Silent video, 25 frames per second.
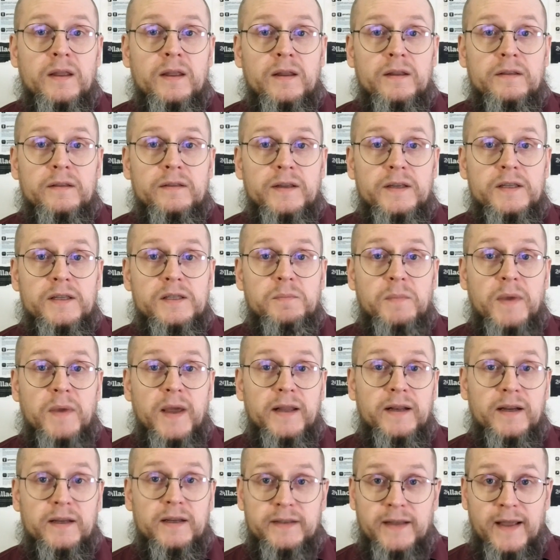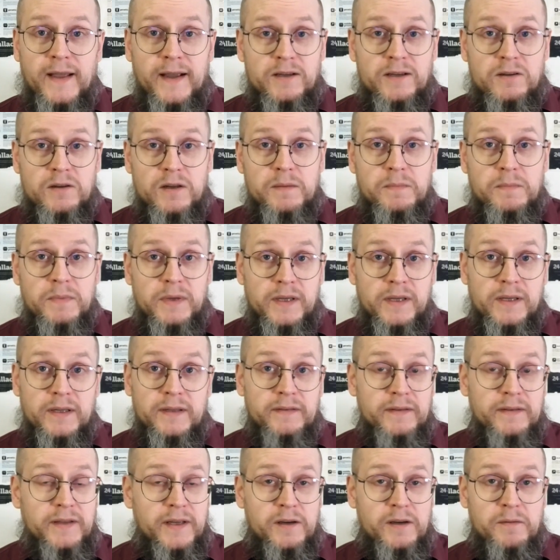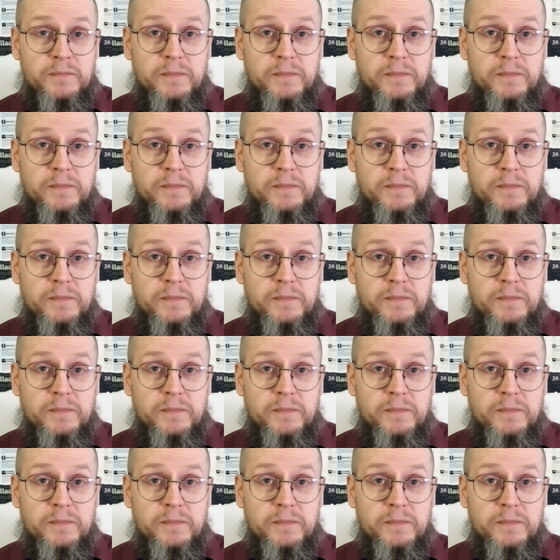This may not actually be in their